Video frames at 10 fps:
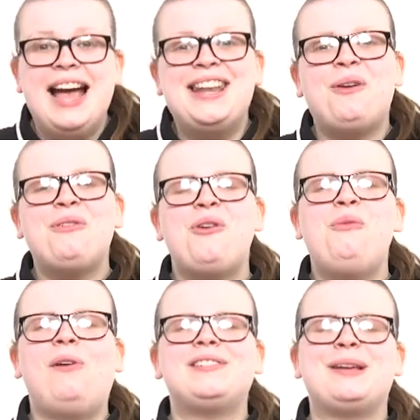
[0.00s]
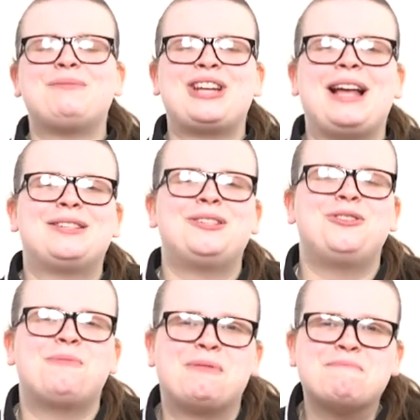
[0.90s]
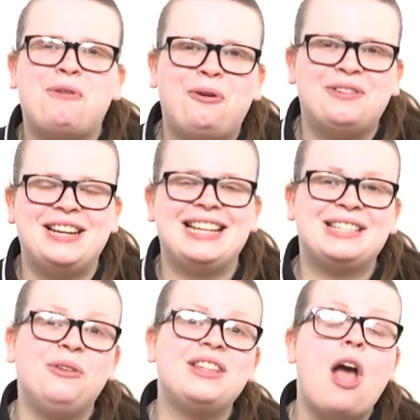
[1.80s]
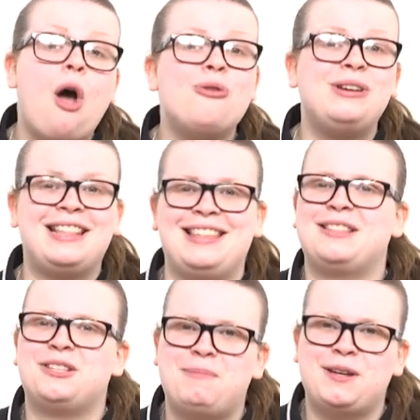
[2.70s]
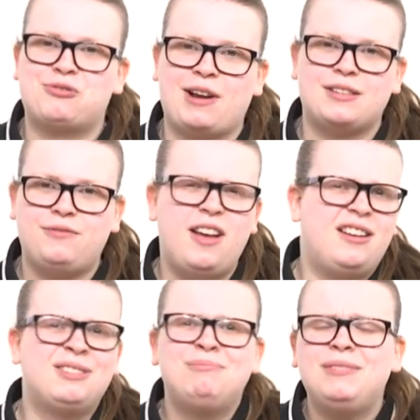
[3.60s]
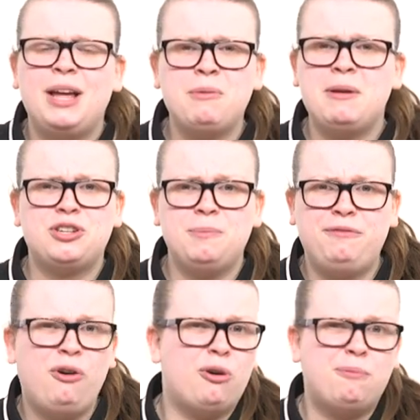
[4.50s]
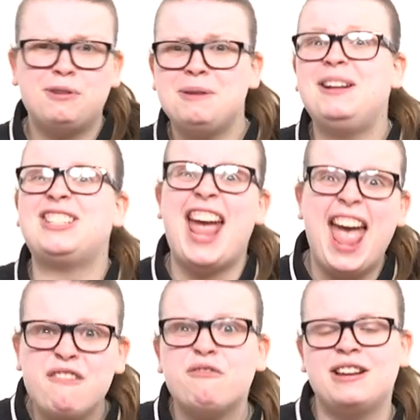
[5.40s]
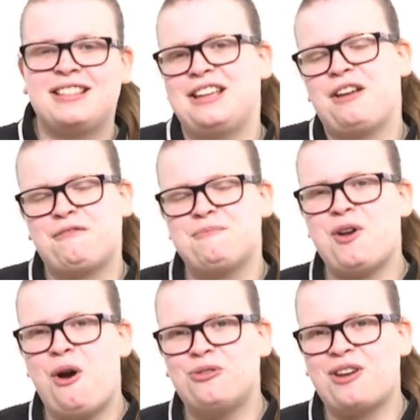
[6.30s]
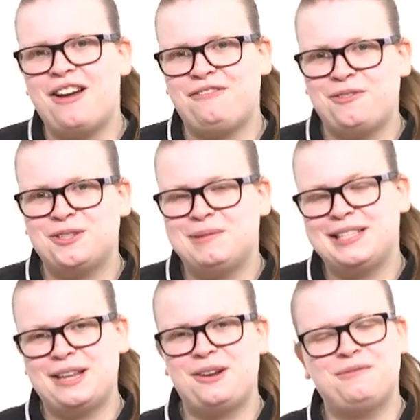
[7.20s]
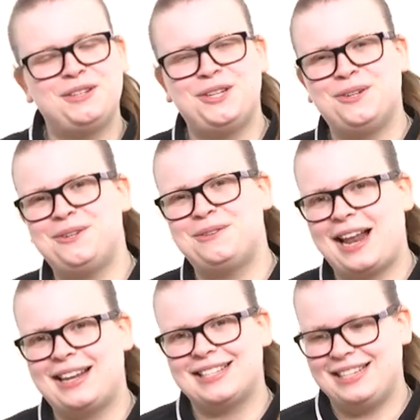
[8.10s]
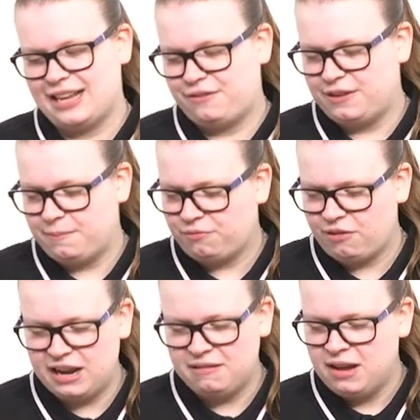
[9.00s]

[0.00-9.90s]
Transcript: Now, although WhatsApp chats are super important, it's not the only thing that's been transferred. Like we mentioned before, pretty much everything from your old iPhone's been sent over to your new Galaxy Z Flip 3,